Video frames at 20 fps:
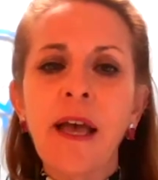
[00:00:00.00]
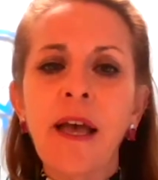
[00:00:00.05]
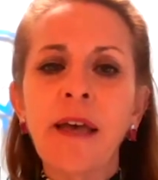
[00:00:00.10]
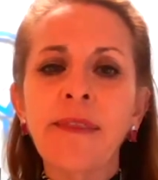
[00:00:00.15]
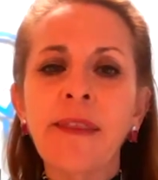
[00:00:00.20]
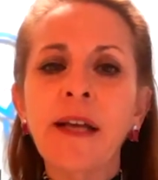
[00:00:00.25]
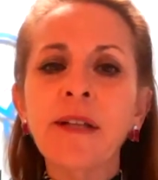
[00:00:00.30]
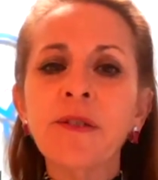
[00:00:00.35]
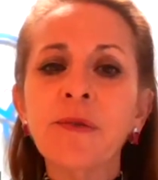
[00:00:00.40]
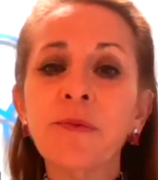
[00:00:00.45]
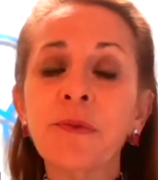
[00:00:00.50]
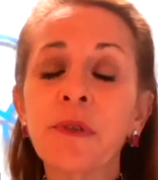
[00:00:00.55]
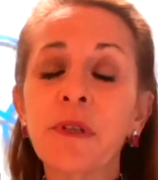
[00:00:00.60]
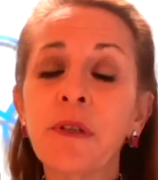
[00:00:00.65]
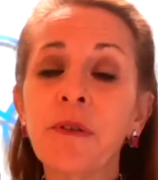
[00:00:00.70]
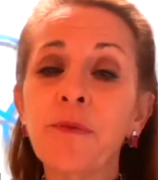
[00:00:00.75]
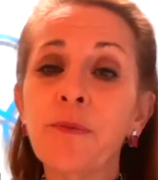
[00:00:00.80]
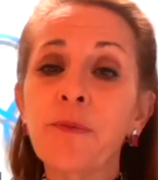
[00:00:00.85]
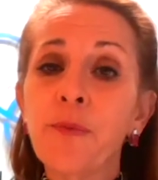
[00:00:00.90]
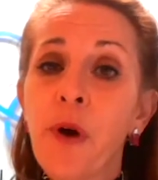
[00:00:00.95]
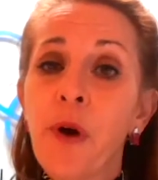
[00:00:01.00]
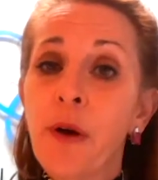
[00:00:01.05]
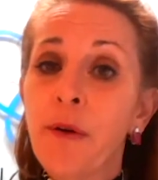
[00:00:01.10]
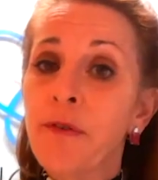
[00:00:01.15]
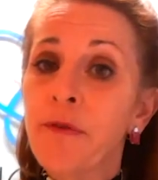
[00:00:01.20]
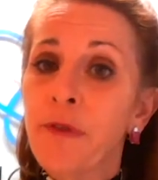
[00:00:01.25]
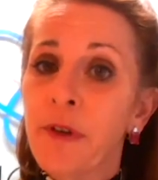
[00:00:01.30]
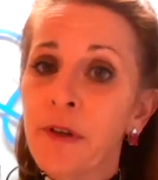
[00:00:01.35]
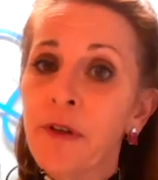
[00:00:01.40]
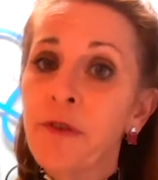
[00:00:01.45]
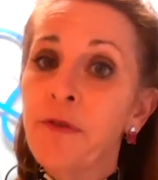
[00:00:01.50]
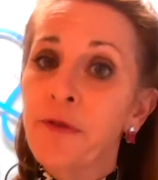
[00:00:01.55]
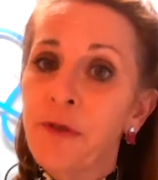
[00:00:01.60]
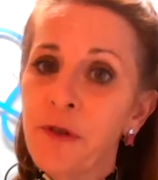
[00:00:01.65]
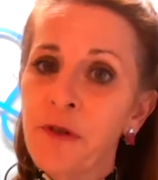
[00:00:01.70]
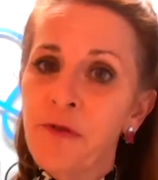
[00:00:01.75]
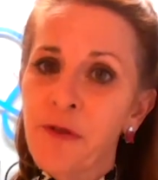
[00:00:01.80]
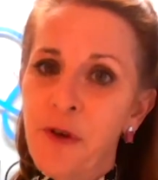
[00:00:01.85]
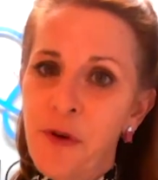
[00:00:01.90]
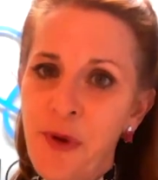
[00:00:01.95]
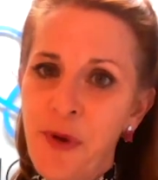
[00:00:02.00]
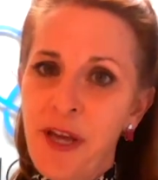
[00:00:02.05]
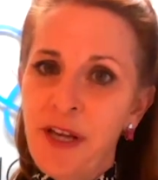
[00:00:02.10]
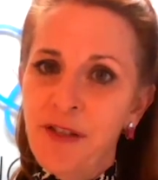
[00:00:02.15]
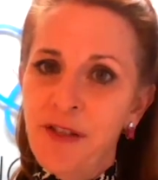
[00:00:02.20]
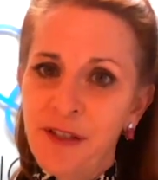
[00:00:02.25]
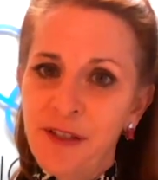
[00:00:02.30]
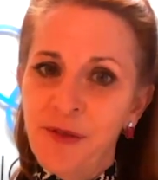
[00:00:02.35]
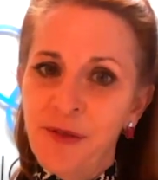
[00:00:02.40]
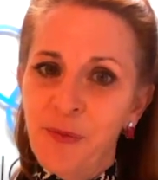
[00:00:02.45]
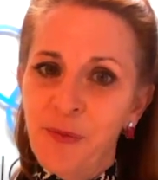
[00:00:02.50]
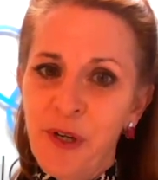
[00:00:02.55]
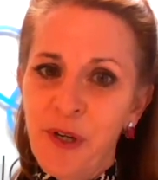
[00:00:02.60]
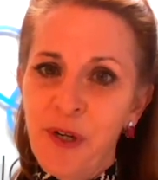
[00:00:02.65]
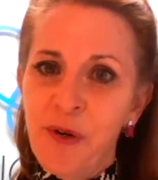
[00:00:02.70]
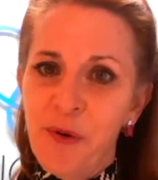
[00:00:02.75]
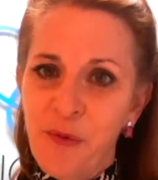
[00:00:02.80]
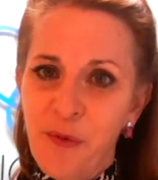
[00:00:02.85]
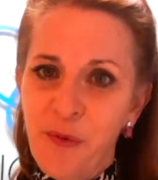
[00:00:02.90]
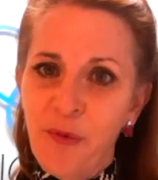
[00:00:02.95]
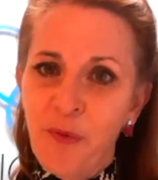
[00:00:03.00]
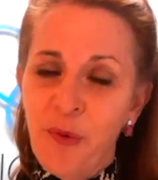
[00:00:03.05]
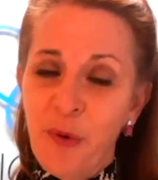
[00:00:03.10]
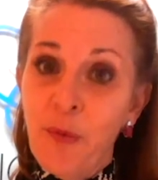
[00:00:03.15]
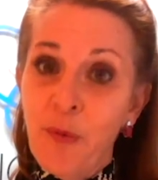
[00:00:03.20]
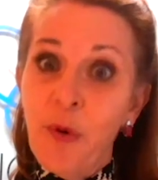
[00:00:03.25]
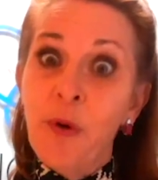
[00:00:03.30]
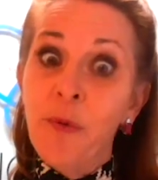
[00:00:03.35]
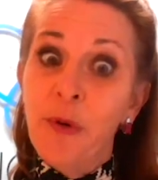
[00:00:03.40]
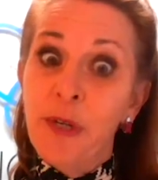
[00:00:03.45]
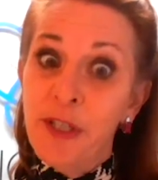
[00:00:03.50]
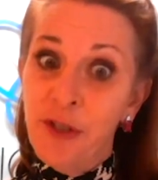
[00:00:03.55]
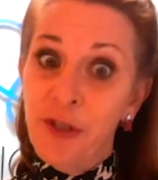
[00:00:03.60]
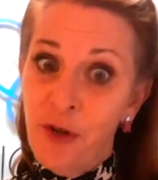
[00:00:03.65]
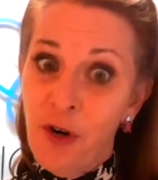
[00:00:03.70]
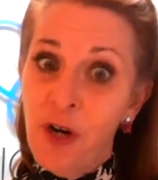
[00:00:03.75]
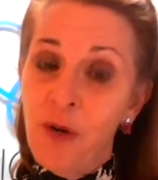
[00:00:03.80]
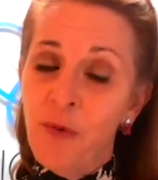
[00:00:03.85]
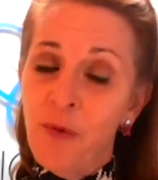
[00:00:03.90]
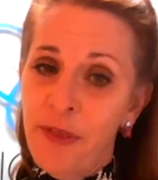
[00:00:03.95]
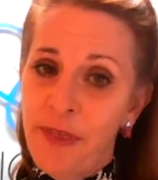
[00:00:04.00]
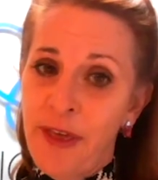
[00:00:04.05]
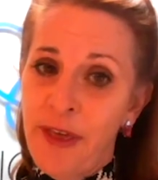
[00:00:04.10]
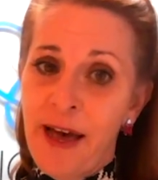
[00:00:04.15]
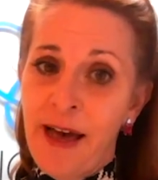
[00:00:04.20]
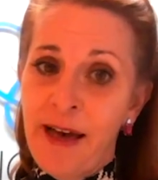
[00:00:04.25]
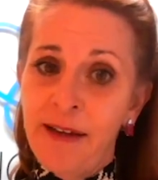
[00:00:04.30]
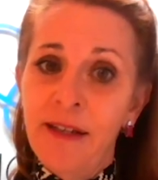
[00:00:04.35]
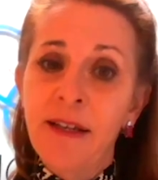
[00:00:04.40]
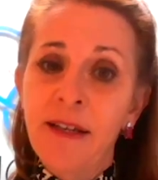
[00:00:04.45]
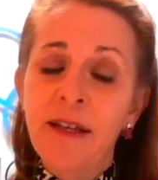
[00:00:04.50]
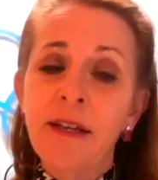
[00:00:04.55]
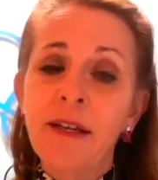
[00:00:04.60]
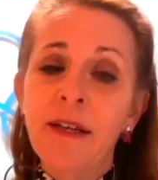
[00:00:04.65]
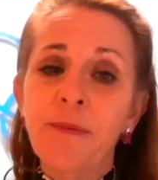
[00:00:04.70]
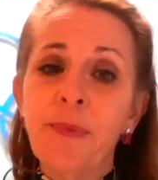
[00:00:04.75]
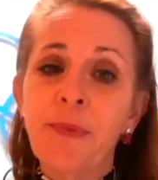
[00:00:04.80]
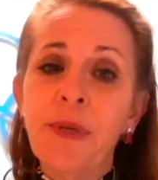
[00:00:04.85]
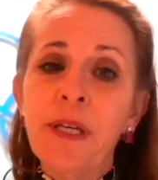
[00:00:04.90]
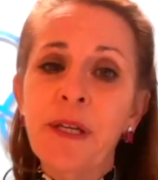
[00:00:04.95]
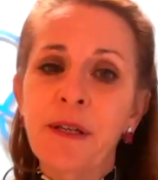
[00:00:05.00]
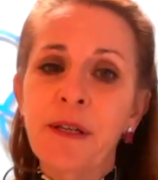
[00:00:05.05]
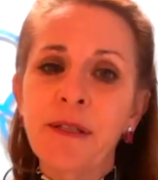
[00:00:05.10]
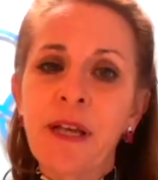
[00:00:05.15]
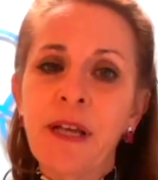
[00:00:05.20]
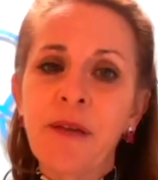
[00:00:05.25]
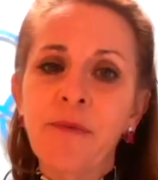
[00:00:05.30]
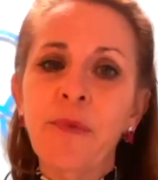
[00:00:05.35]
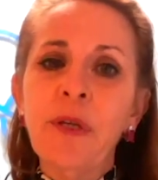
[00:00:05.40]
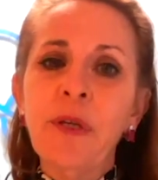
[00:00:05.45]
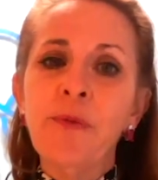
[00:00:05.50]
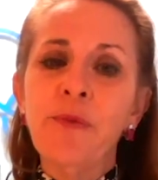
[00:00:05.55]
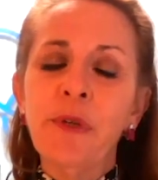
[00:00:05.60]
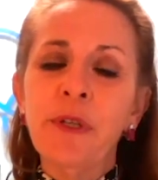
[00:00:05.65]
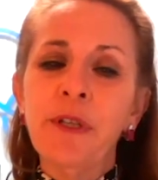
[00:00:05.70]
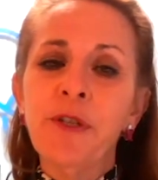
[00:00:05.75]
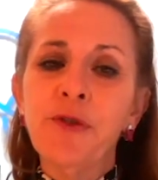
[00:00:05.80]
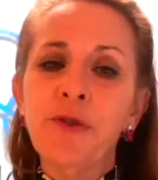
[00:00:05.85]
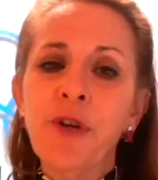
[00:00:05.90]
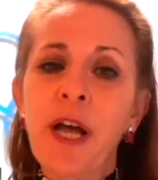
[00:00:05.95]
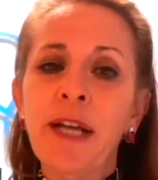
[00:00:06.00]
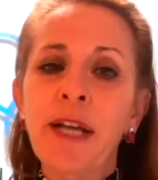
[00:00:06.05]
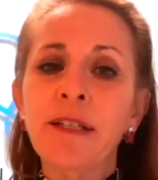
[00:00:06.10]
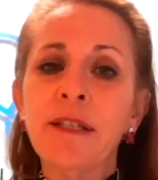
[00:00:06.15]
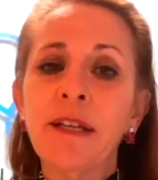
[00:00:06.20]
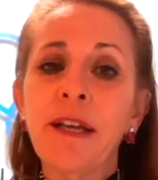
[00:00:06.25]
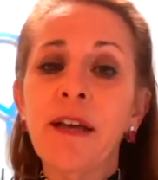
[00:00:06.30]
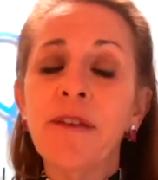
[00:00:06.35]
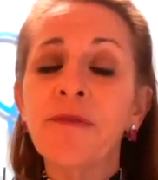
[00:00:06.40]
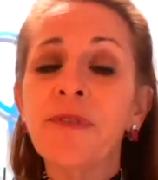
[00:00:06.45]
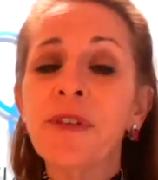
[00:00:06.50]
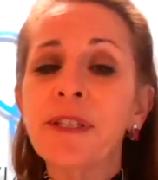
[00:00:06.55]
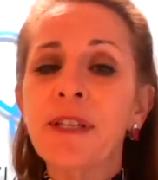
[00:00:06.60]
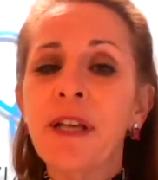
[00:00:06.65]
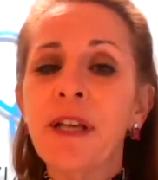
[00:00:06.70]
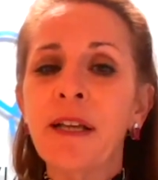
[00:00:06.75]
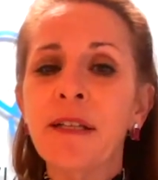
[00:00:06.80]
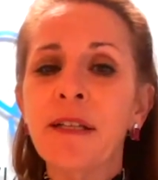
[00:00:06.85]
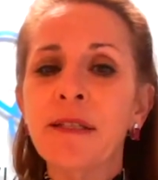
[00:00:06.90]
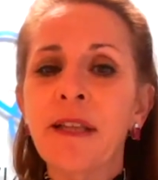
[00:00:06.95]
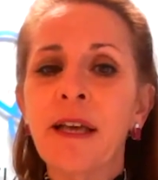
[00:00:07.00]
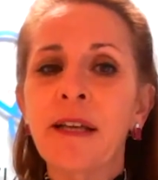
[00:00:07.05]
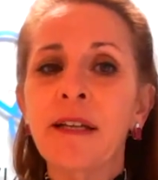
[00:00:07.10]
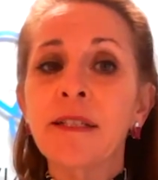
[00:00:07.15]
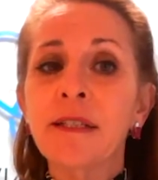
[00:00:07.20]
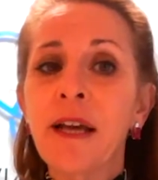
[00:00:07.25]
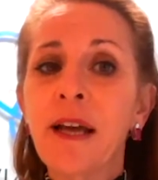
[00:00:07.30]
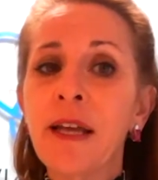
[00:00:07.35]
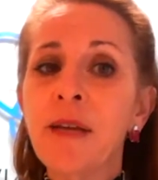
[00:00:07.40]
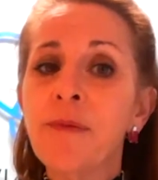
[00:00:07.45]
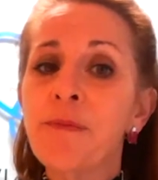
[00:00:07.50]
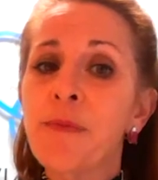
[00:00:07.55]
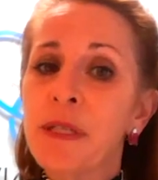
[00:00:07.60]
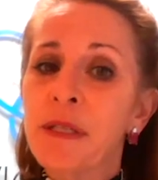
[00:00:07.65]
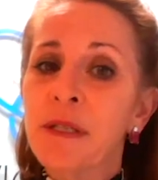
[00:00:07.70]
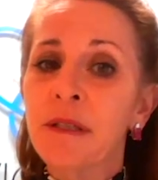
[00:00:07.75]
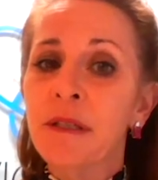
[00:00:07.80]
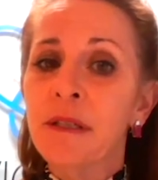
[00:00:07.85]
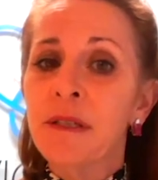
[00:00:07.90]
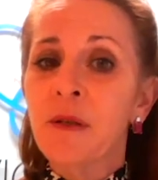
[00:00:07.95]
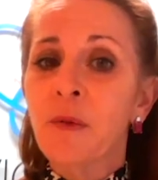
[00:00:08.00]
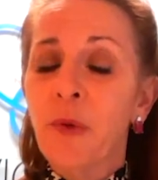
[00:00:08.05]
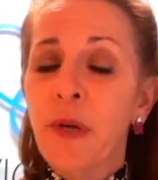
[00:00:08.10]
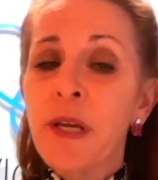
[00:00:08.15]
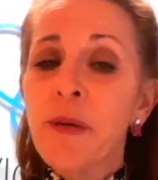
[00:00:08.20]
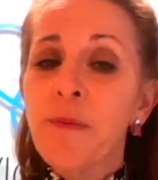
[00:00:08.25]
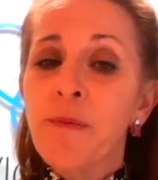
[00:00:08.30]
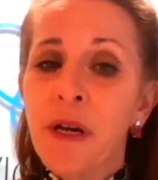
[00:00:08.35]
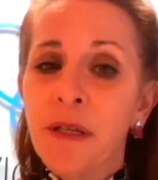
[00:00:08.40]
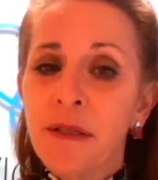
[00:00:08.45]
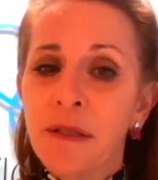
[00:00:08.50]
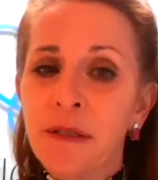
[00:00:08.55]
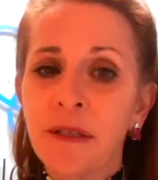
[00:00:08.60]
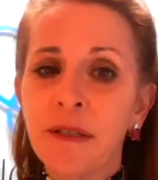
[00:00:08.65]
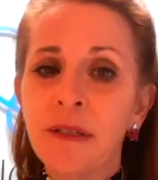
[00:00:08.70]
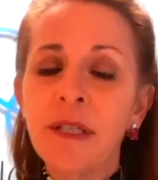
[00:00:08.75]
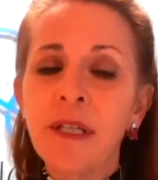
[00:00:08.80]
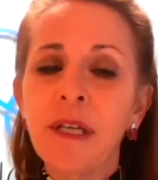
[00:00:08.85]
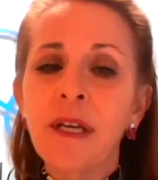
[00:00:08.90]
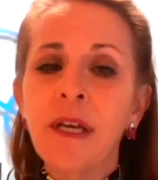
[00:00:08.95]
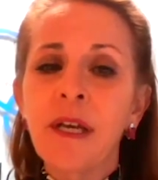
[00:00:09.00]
And that's really probably very few of our patients where, where we start with that because we really try to emphasize that a tight muscle is a weak muscle.